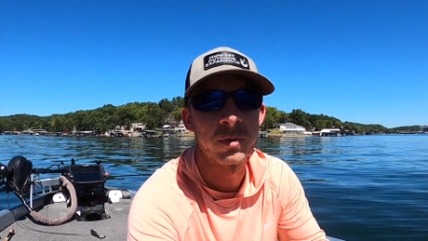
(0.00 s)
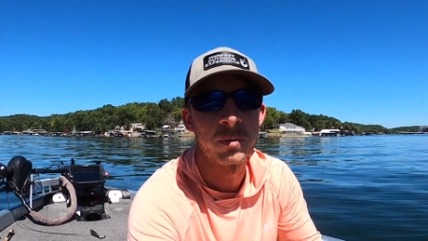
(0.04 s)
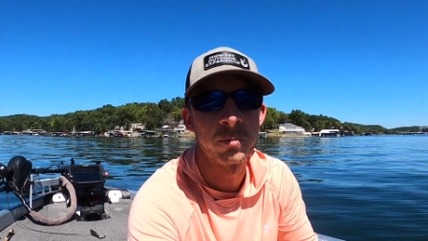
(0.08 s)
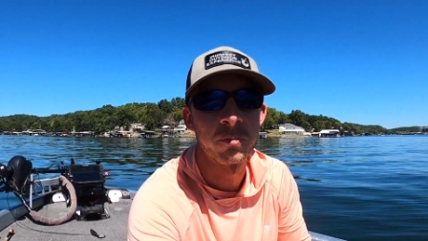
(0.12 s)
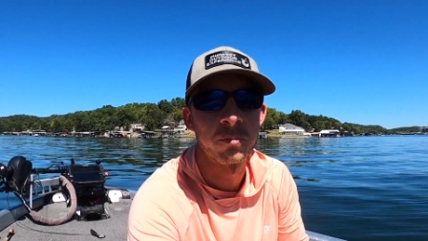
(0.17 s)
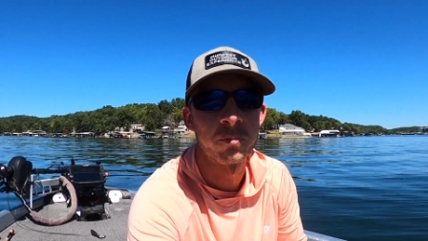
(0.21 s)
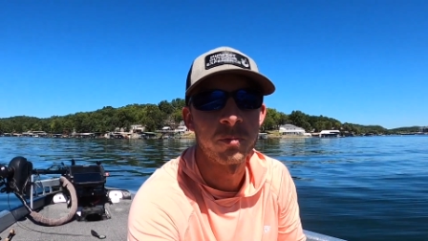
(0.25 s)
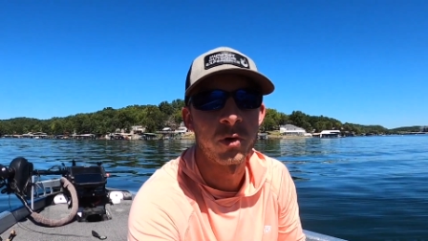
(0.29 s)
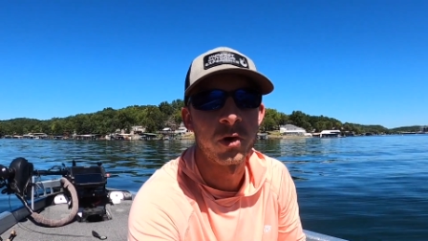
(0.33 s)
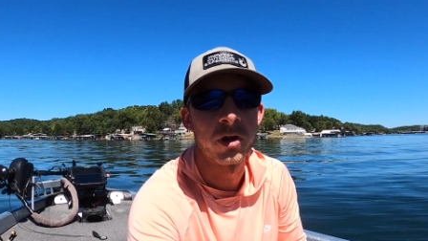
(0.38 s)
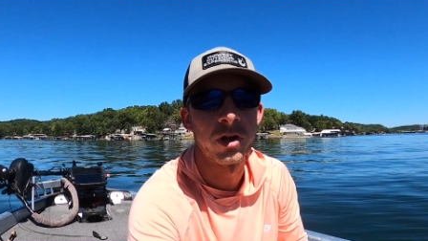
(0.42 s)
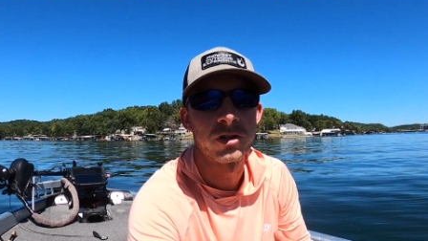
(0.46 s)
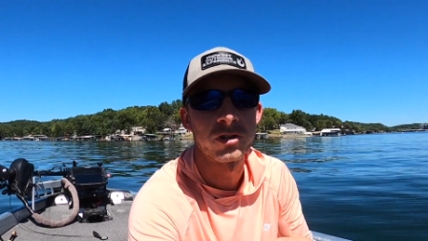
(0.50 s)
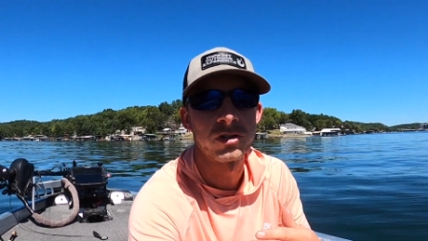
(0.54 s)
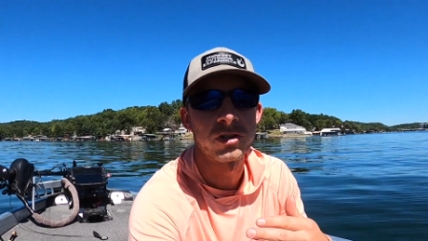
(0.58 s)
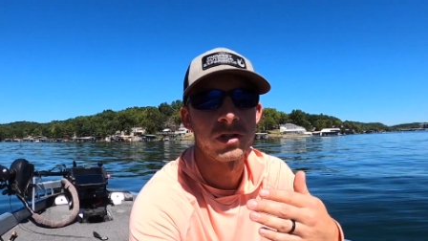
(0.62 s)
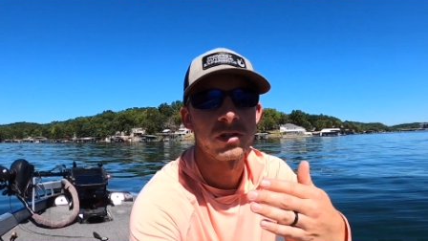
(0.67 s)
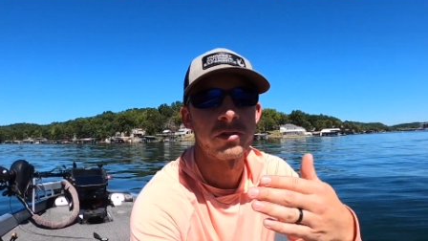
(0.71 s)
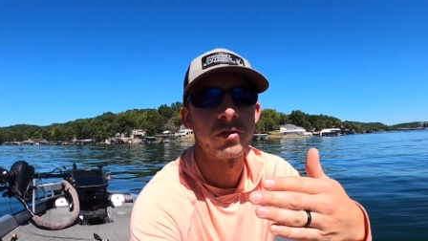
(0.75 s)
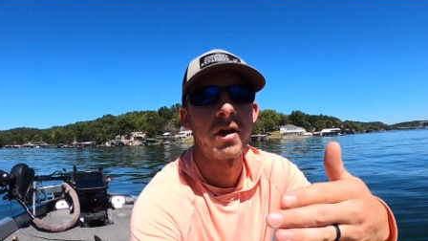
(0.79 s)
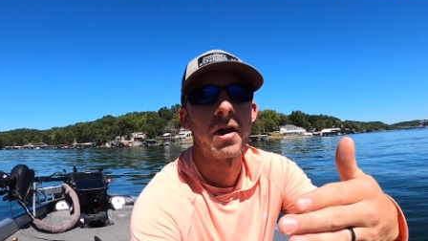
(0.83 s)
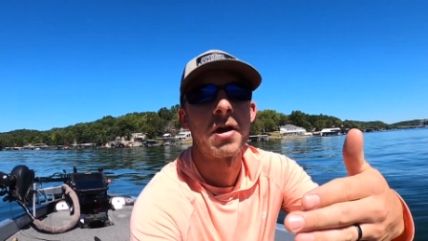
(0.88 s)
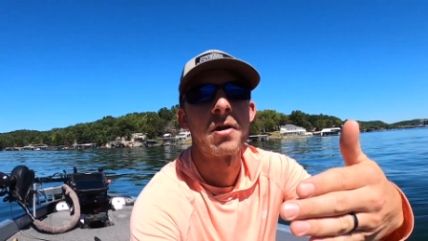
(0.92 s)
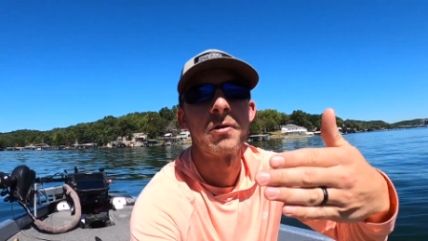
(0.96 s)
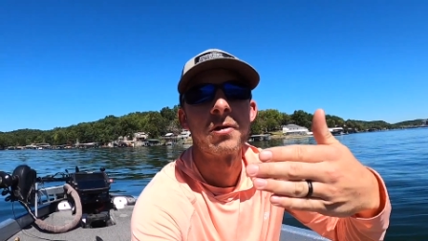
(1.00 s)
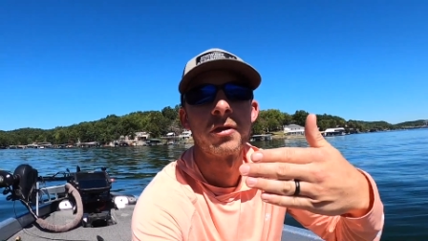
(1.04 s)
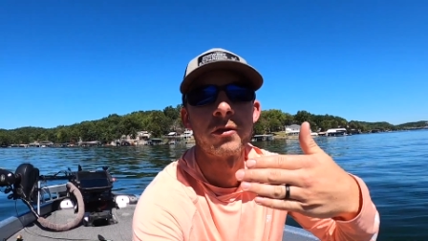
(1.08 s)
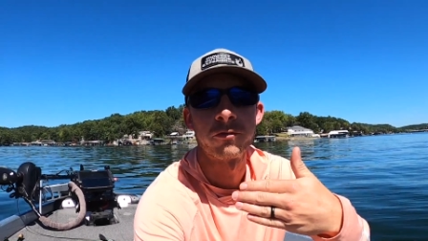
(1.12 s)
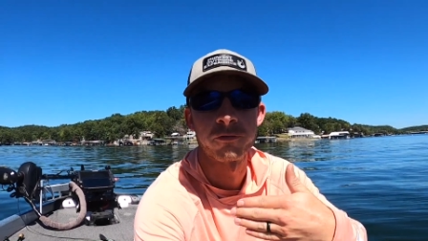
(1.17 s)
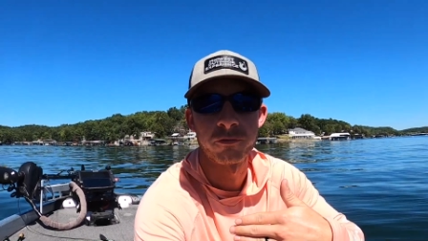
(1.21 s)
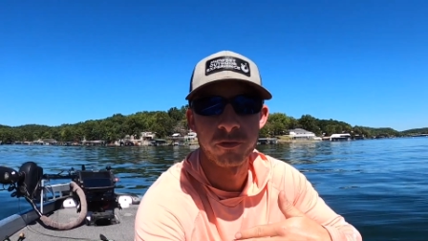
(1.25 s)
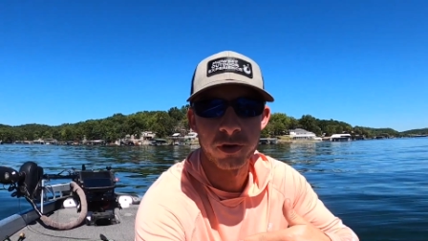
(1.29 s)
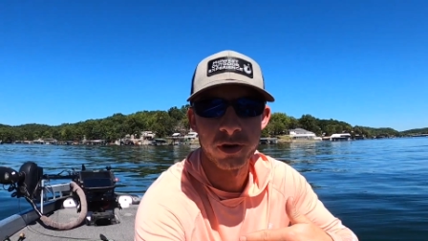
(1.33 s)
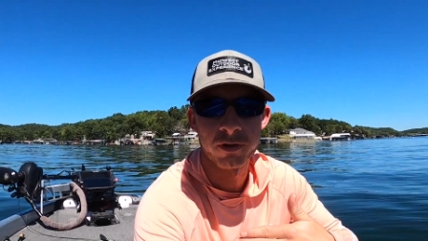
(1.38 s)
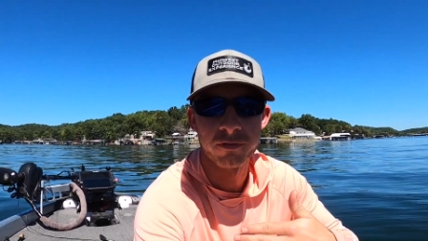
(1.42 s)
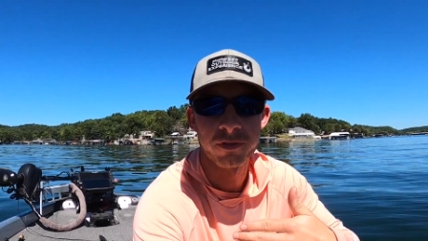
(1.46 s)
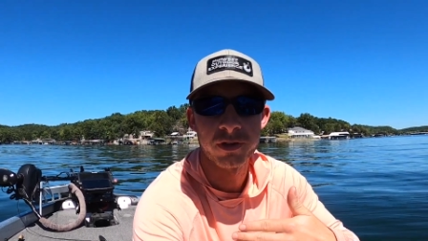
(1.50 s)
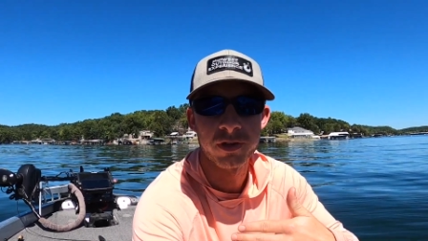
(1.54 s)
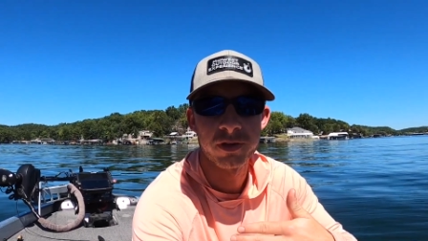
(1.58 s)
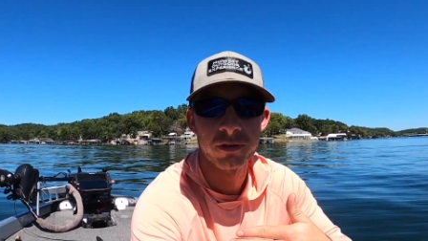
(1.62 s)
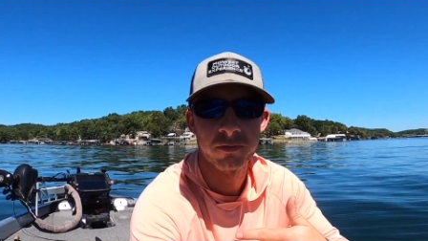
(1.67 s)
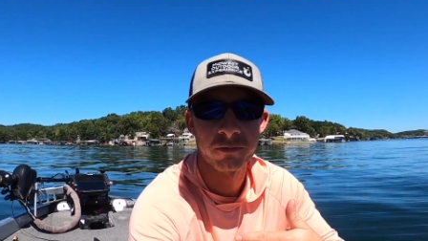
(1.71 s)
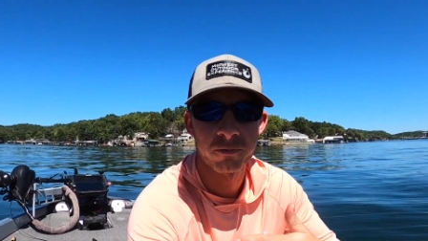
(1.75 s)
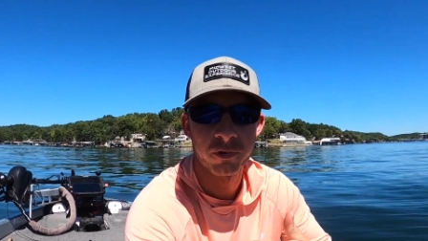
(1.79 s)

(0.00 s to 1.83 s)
be brush, either out on the front of it.